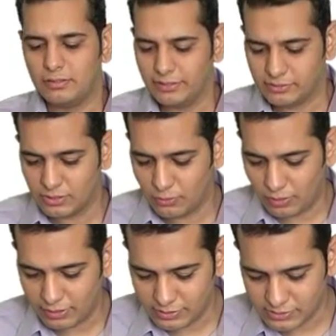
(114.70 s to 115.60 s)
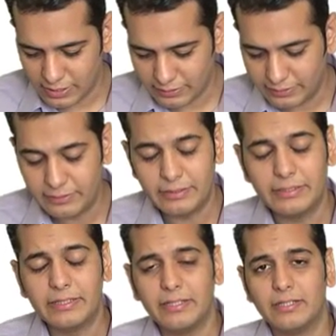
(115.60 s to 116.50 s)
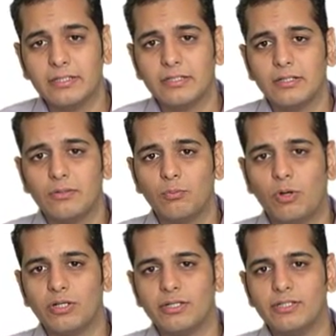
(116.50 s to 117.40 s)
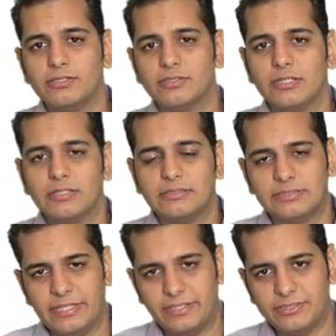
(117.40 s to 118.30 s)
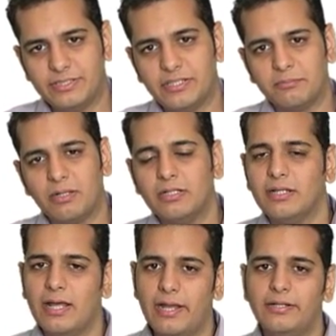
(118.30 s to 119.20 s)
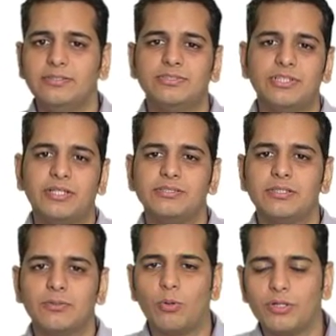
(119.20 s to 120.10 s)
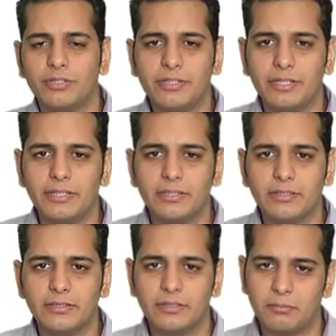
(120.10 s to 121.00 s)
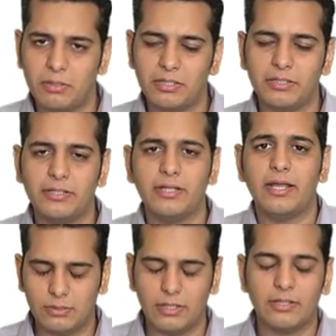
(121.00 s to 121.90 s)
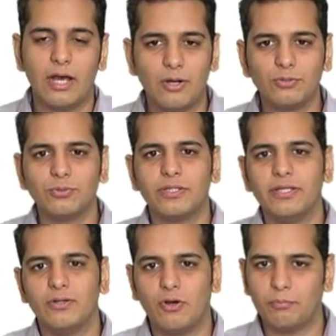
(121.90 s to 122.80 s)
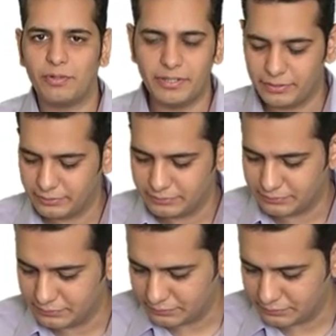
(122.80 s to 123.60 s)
Let's now understand in detail what is change in demand and change quantity demanded and how do they operate.